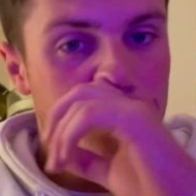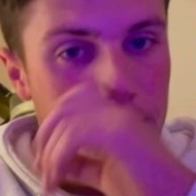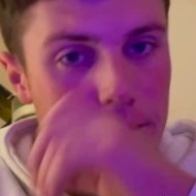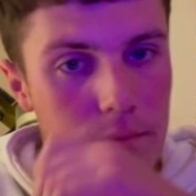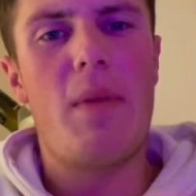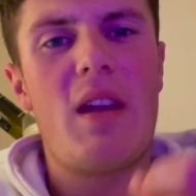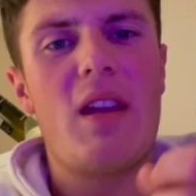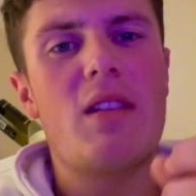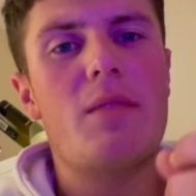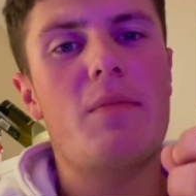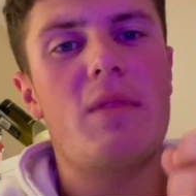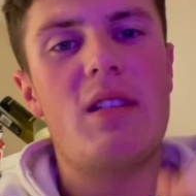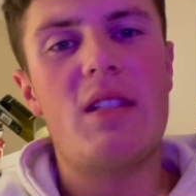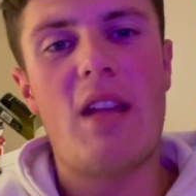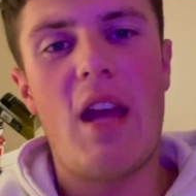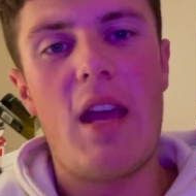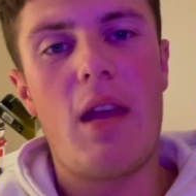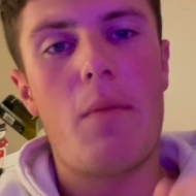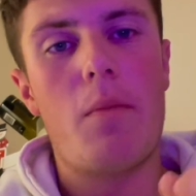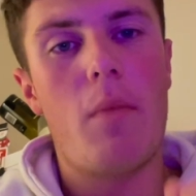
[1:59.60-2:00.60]
Biggest
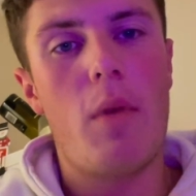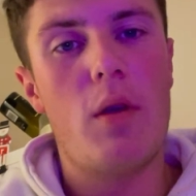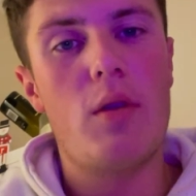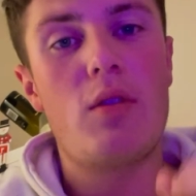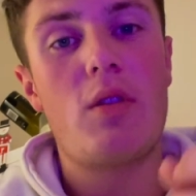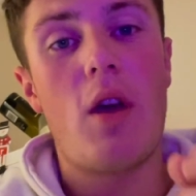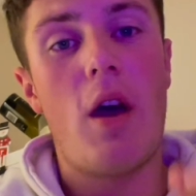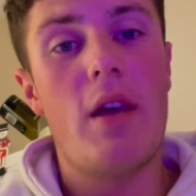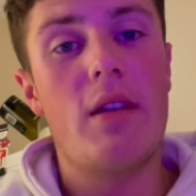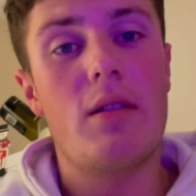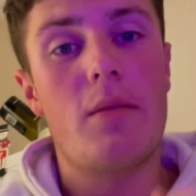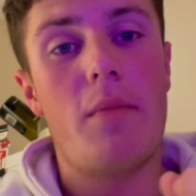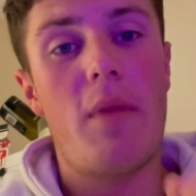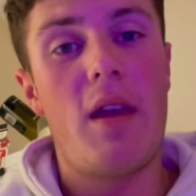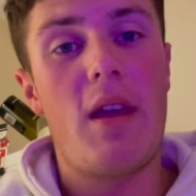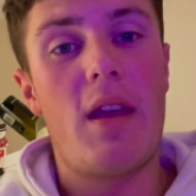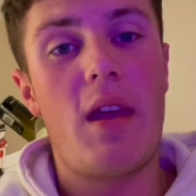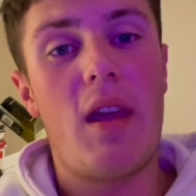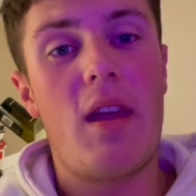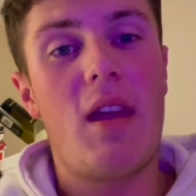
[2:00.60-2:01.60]
mistake most guys are
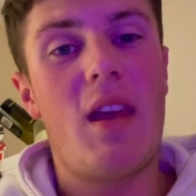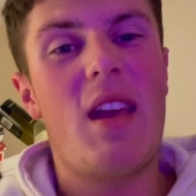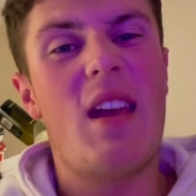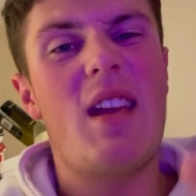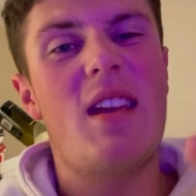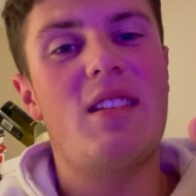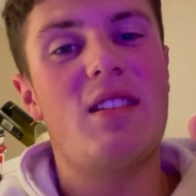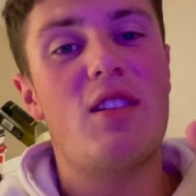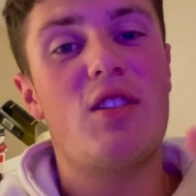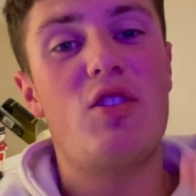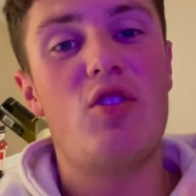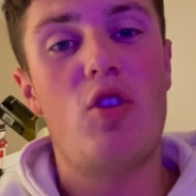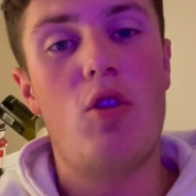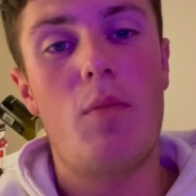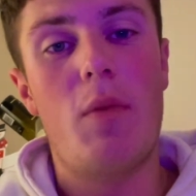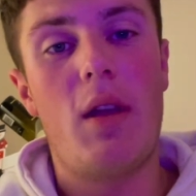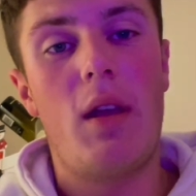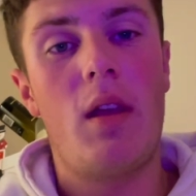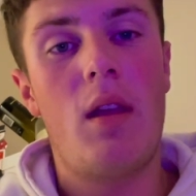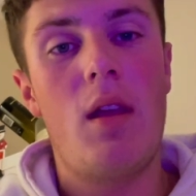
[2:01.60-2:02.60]
making is
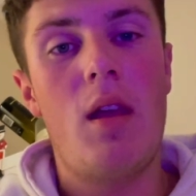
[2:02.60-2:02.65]
assuming.